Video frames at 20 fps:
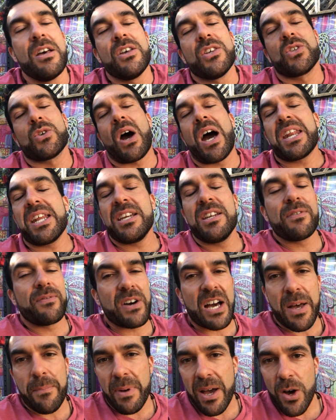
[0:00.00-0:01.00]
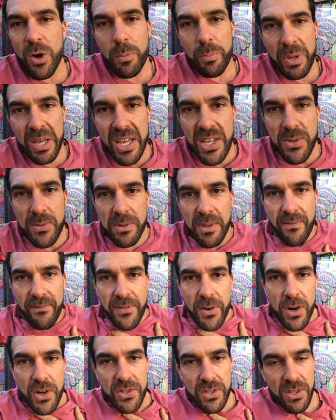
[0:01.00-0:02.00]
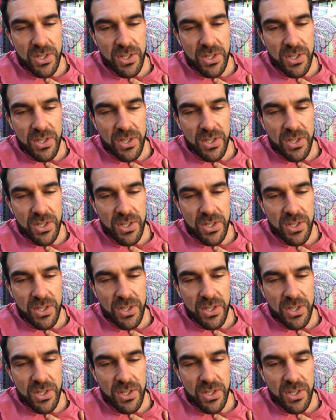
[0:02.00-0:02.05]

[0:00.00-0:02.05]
So I needed to find my own peace with it first.